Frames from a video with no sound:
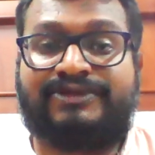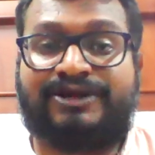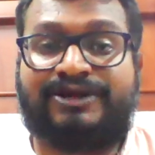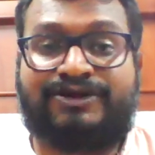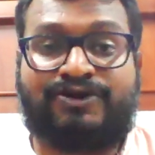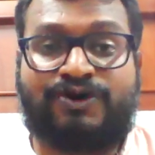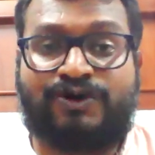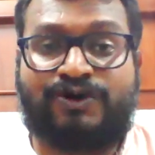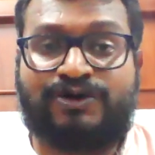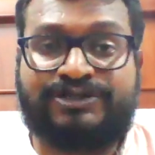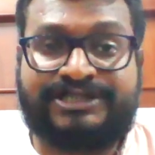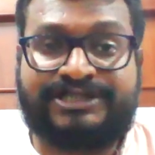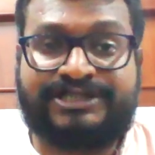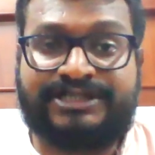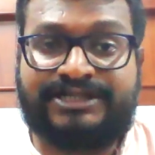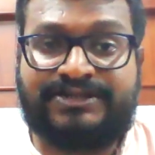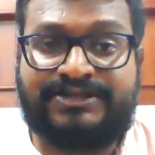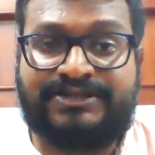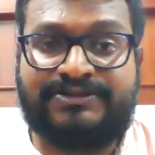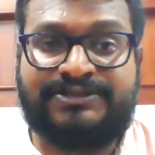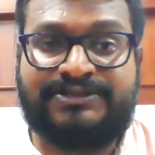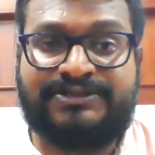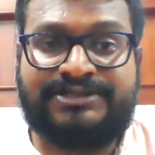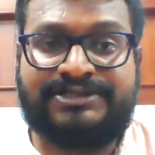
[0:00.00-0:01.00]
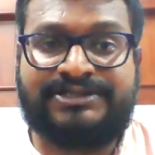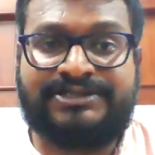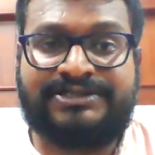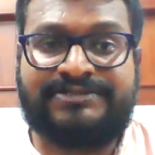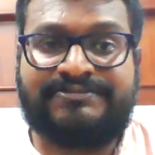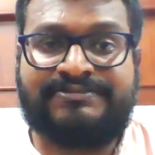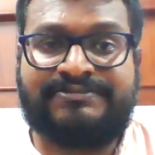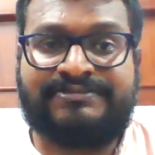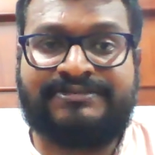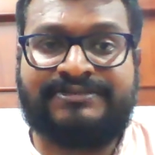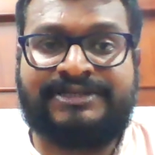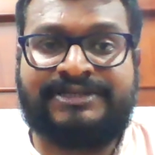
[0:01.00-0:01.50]
the coastal
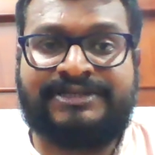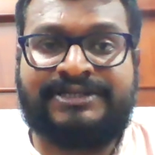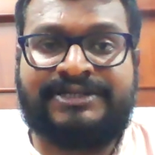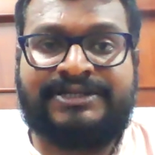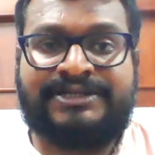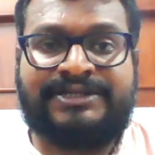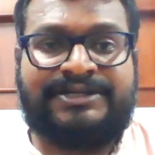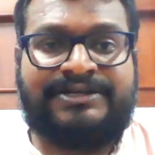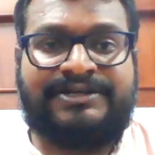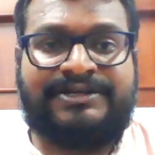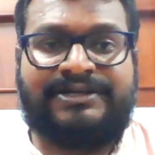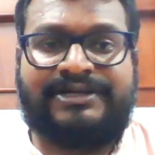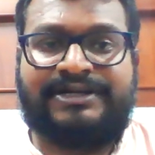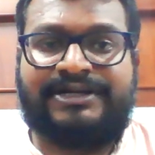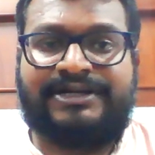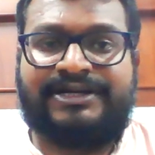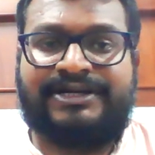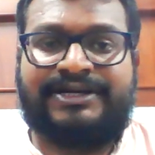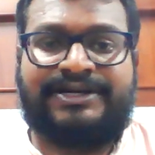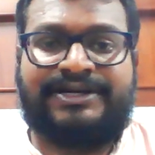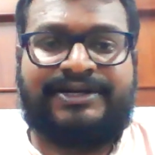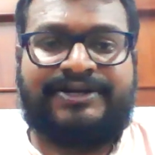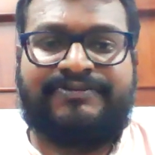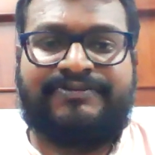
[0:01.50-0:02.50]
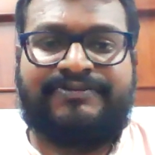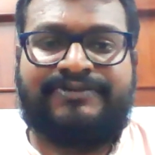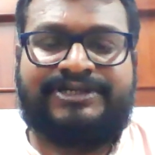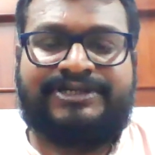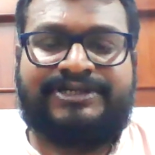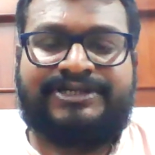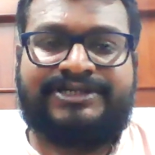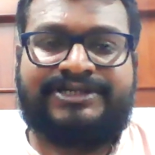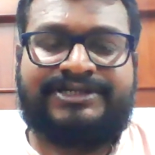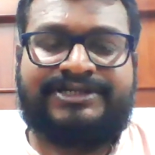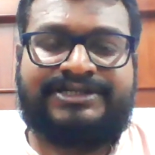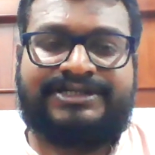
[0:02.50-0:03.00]
ecosystem,
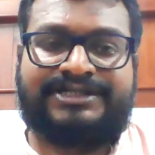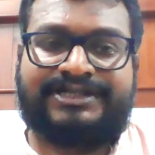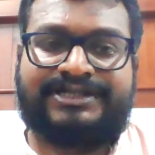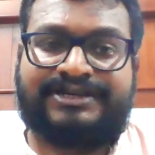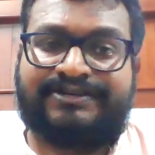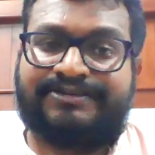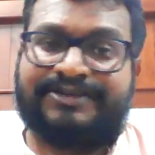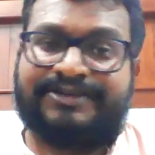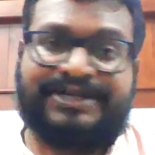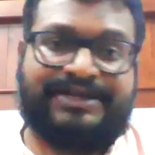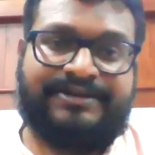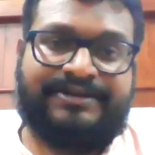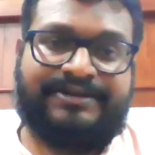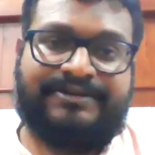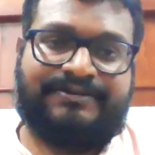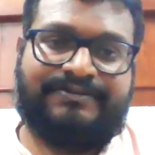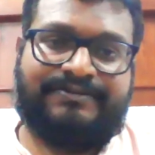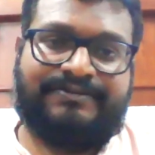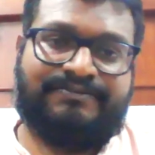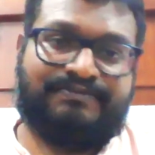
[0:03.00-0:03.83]
which is, I mean,